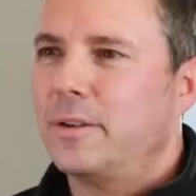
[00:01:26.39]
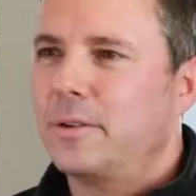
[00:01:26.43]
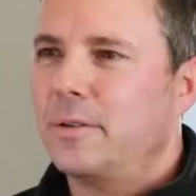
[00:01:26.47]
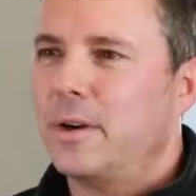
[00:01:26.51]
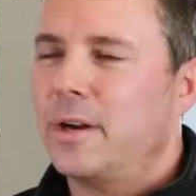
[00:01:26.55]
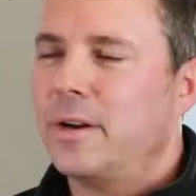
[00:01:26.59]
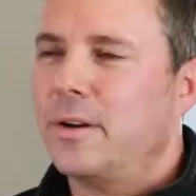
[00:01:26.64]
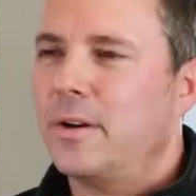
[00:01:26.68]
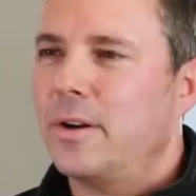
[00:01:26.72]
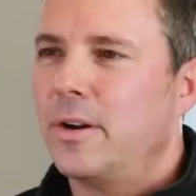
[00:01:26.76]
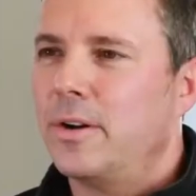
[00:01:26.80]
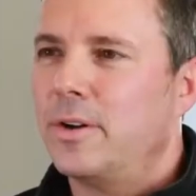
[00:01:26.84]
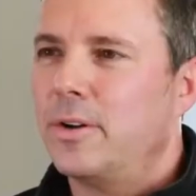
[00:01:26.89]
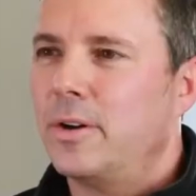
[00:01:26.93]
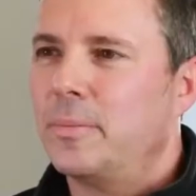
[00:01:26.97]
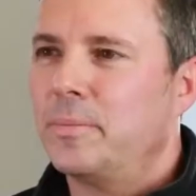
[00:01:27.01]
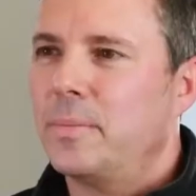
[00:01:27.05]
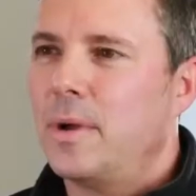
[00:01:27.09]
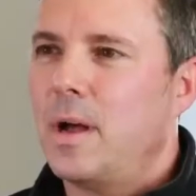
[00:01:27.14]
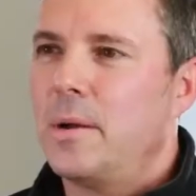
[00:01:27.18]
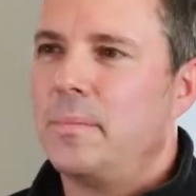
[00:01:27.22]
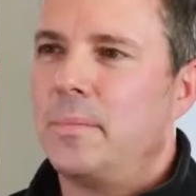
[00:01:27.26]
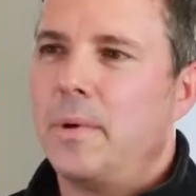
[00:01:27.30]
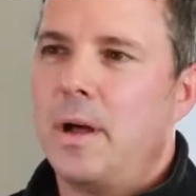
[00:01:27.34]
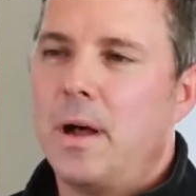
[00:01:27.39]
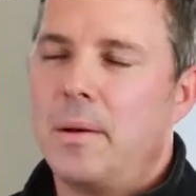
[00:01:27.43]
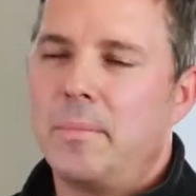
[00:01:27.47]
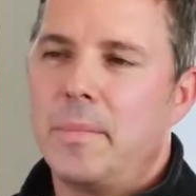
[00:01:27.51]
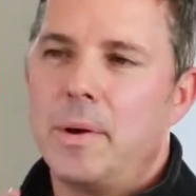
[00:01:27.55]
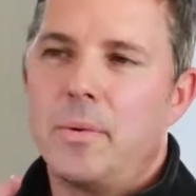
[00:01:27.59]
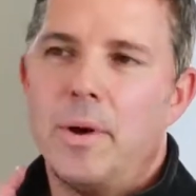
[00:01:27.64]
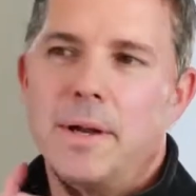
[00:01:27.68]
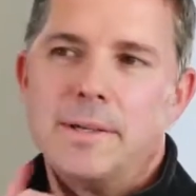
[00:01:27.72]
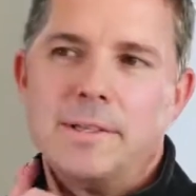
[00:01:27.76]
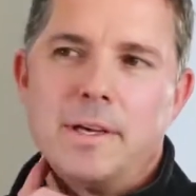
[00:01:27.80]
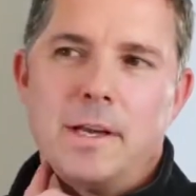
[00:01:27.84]
carotid artery on my
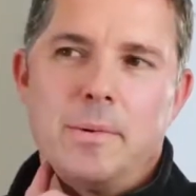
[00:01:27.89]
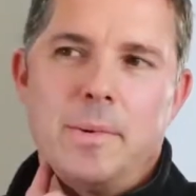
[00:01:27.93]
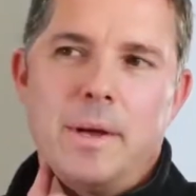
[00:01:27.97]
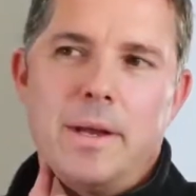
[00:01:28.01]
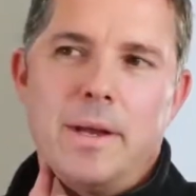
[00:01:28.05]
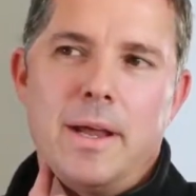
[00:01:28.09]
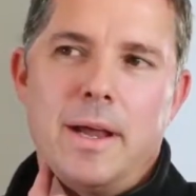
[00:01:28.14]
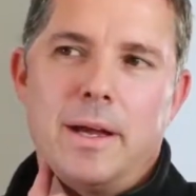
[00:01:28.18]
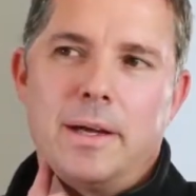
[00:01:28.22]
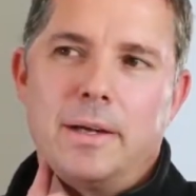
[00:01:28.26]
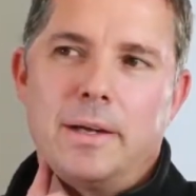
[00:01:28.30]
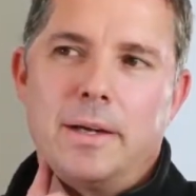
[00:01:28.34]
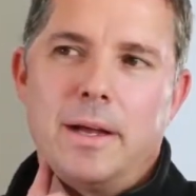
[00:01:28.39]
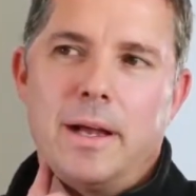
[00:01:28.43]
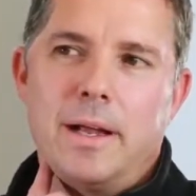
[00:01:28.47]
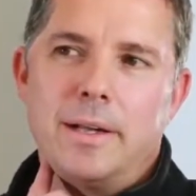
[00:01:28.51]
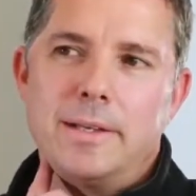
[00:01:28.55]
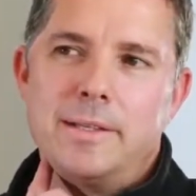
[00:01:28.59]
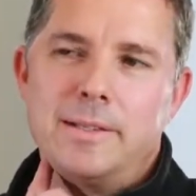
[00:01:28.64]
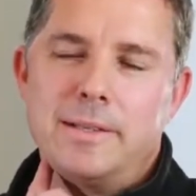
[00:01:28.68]
right side of my neck got